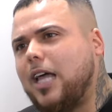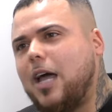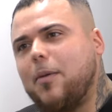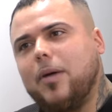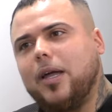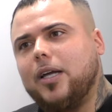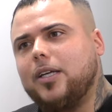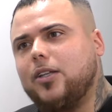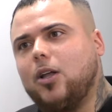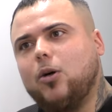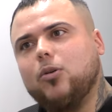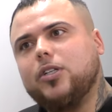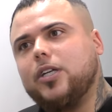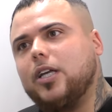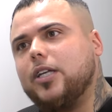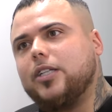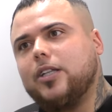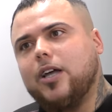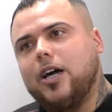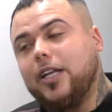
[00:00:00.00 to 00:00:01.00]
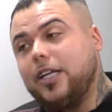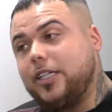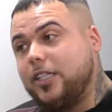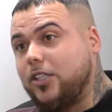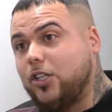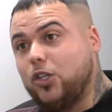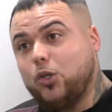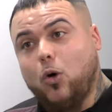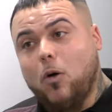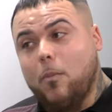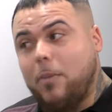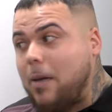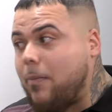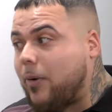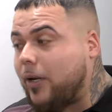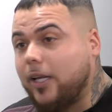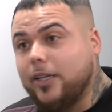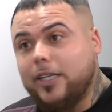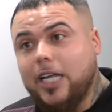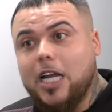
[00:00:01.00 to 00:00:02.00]
That yeah. makes no sense. And this is the sort of
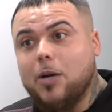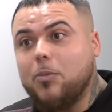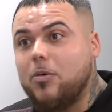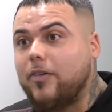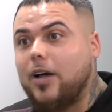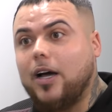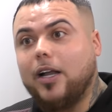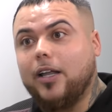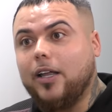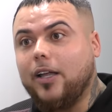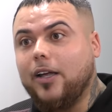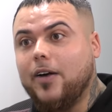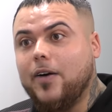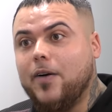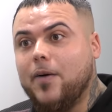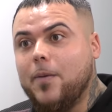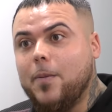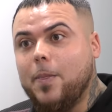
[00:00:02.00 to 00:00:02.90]
people that you're dealing with out there.